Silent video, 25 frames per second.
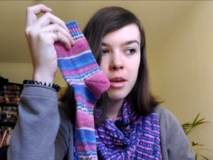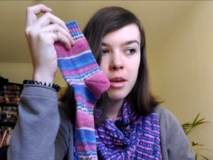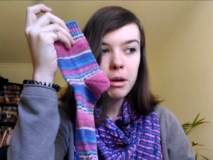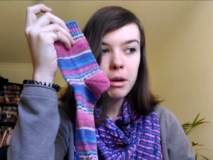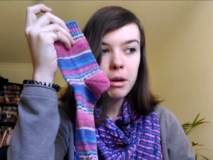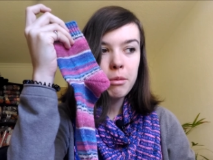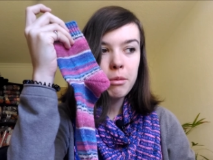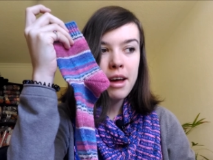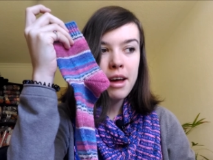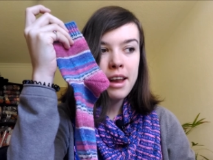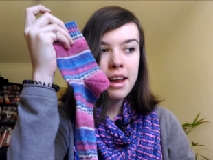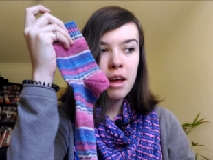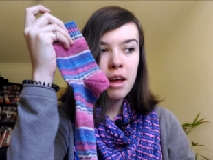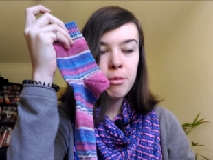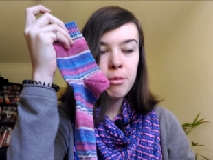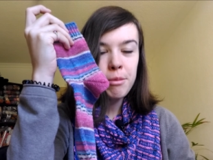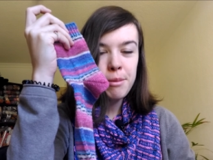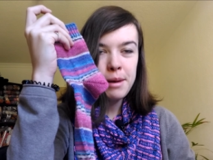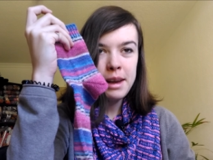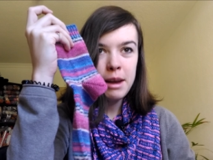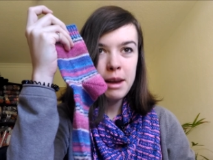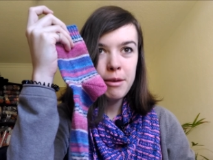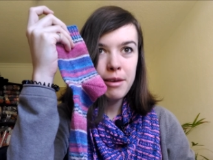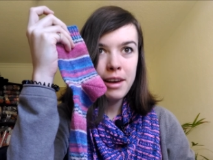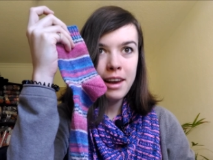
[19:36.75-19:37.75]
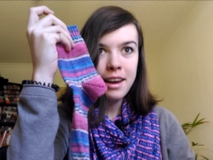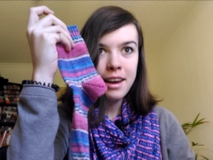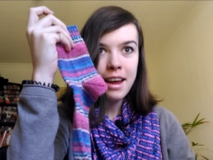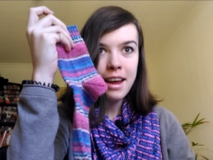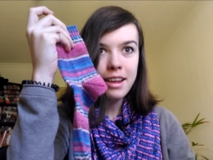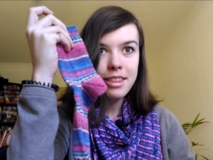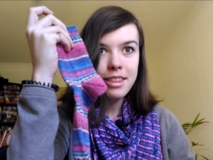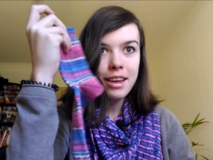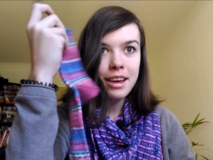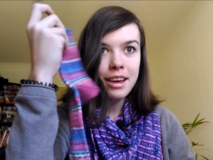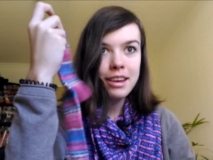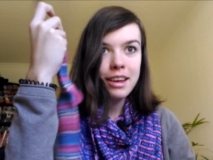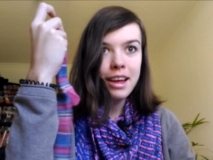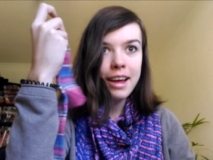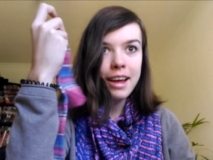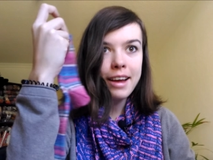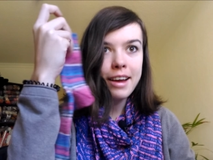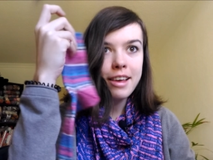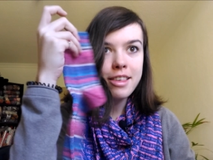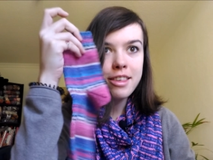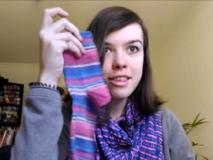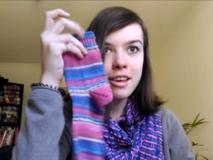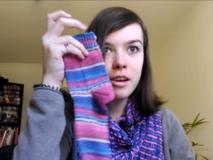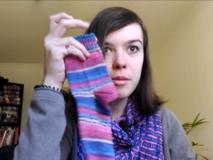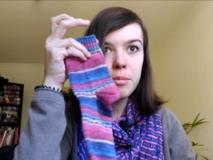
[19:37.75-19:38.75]
But while I really, really like the
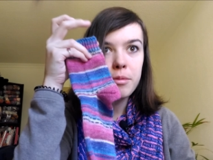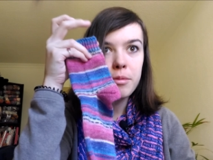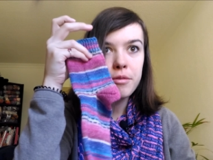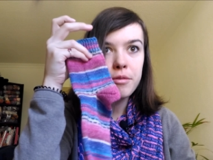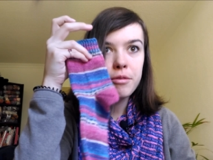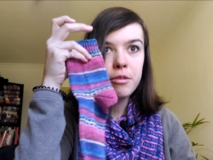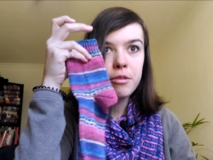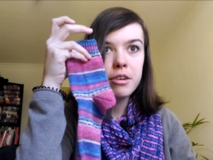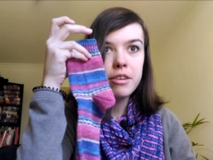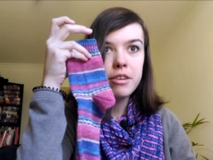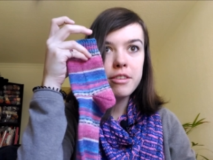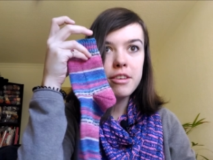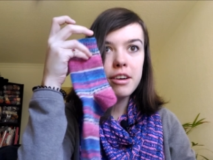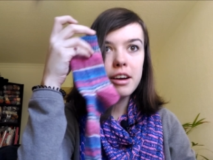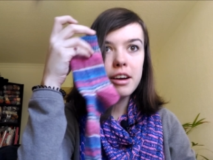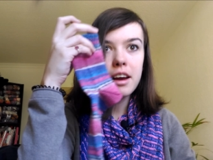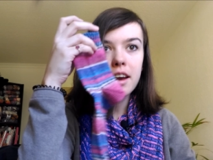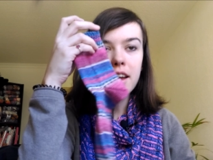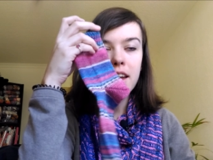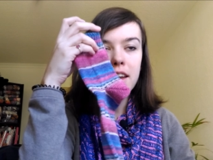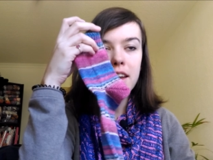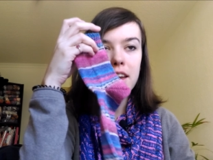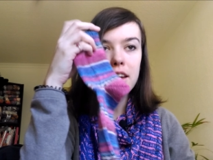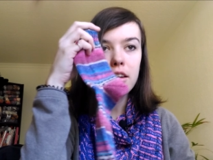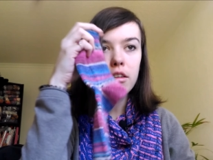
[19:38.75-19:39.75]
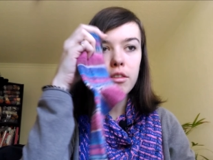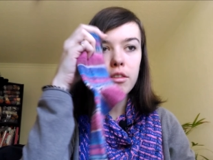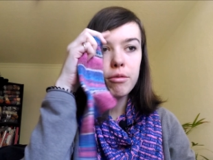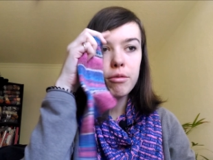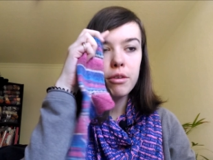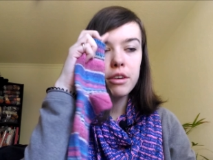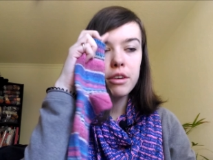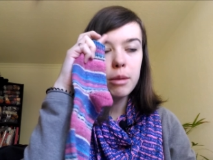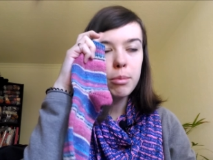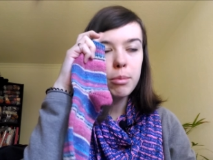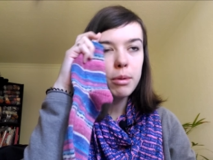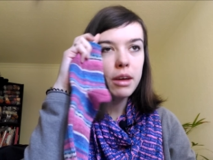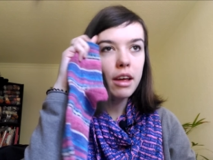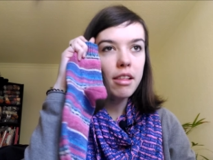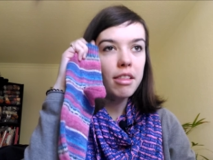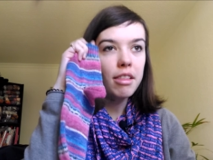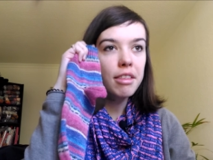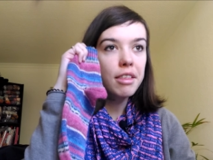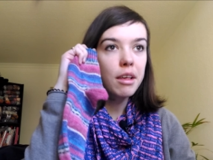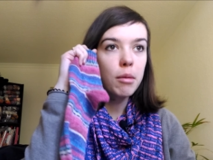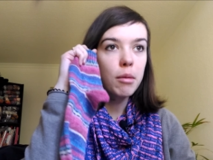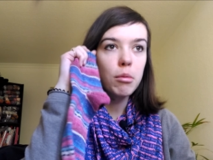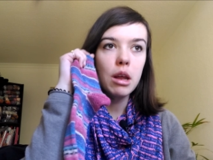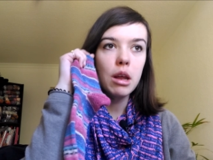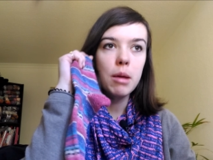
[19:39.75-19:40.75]
HiyaHiya Sharps for circular needles for
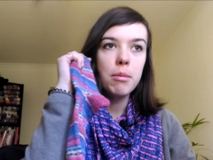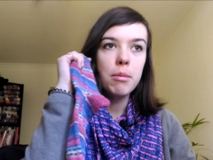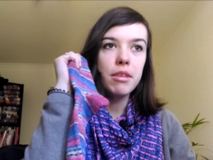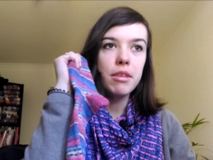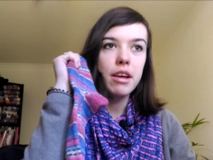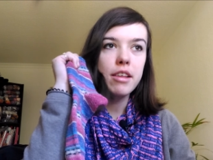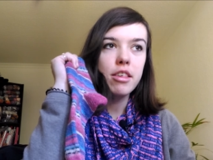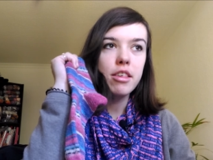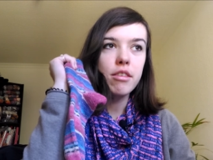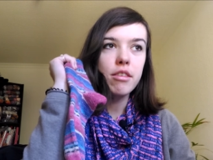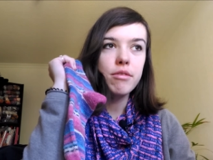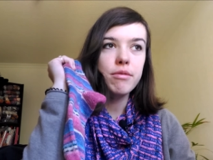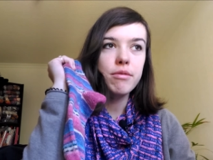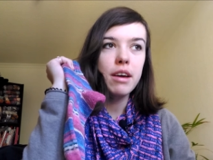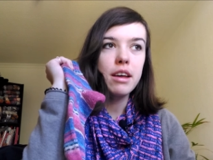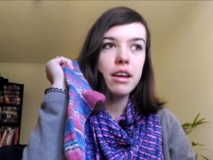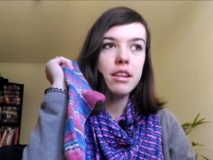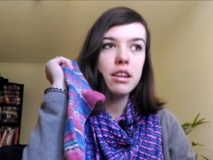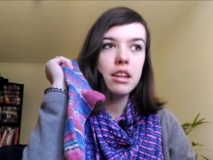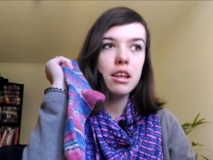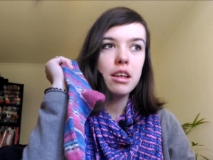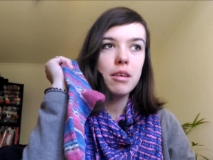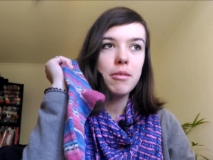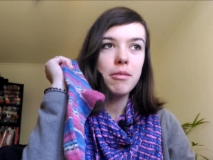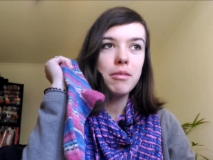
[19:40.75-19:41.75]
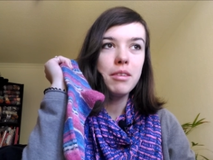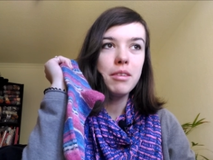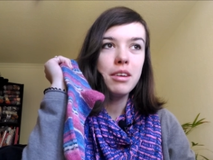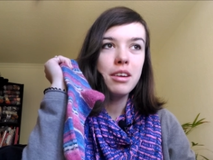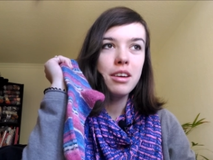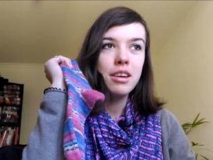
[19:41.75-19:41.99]
DPNs, sometimes I just find them